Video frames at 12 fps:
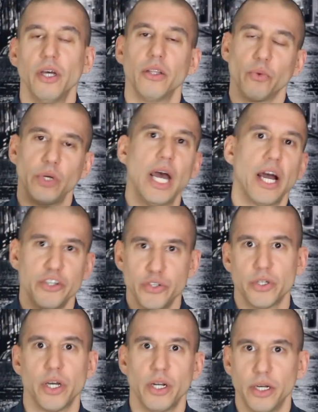The reaction
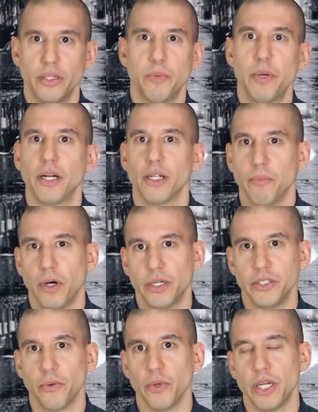is going to depend
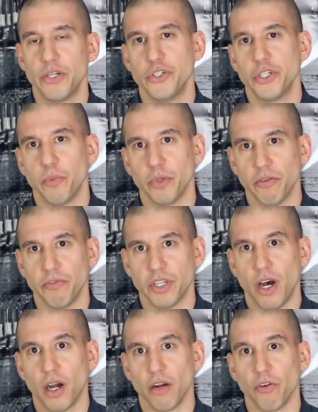upon your relationship with the
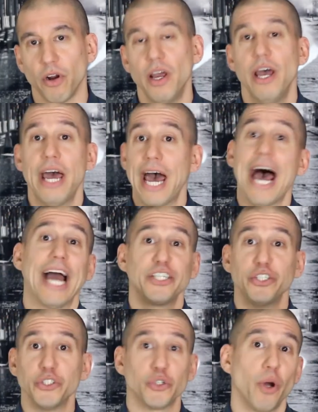photographer.
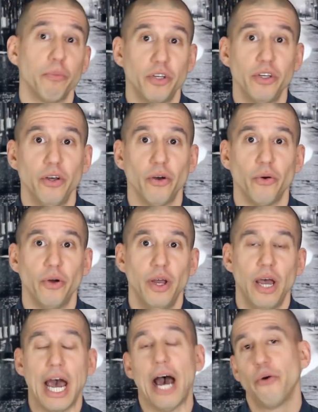Actions are up to you.
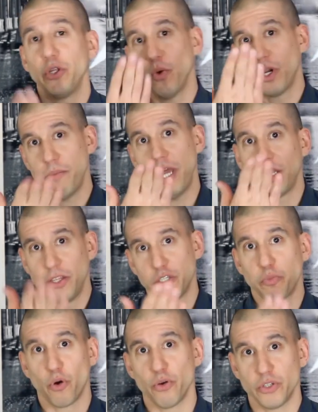How do you want to make this
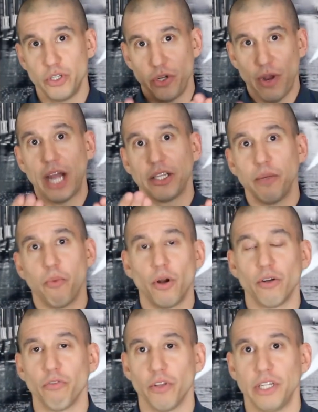person, your acting
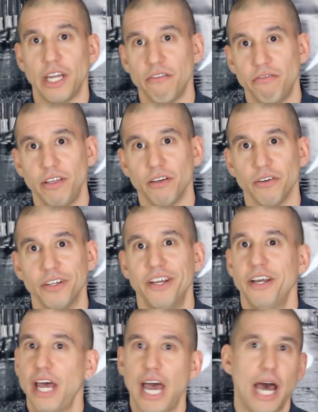partner for the day, feel?
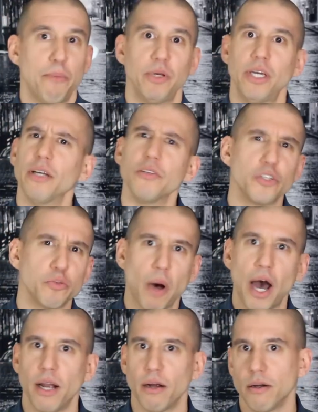Happy,
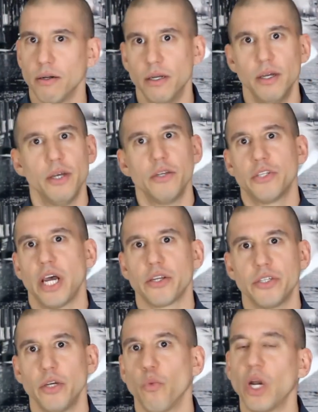inspired,
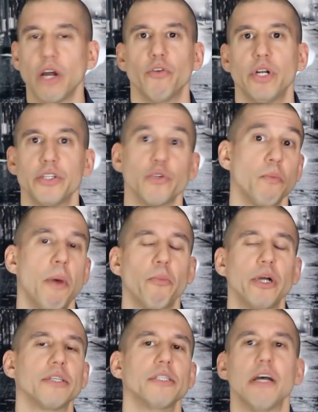sexy, whatever it is. And
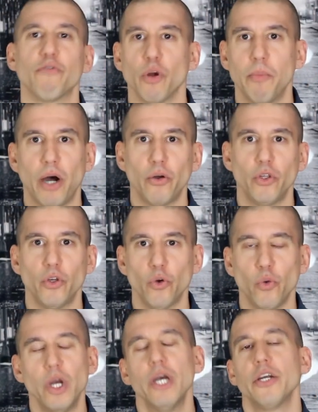remember, it's never about
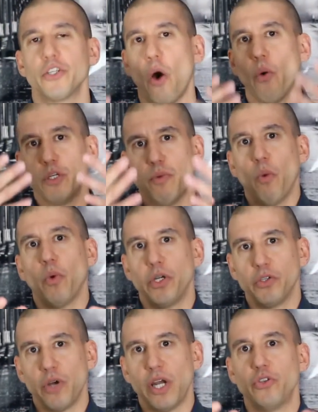you. It's always about what
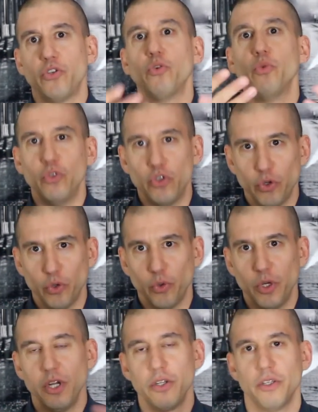you're trying to
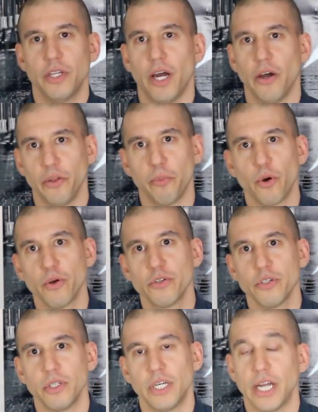do to that other
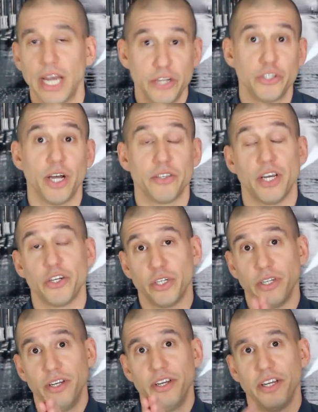person. In a headshot
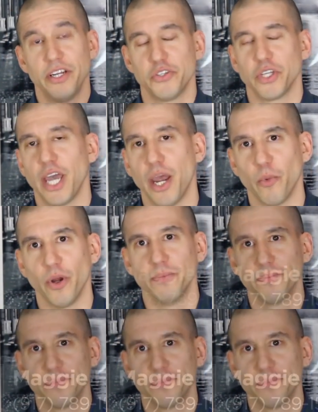session, it's the camera.